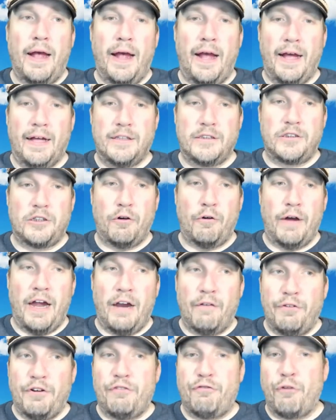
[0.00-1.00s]
and so
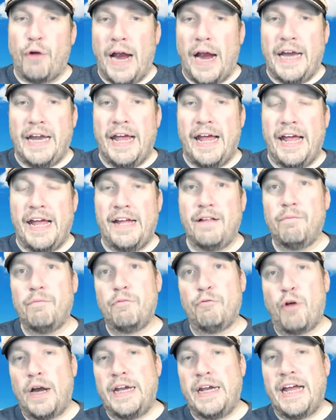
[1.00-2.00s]
every
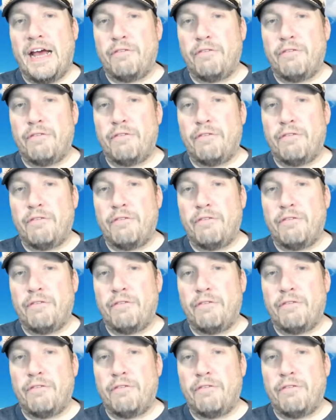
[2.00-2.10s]
Friday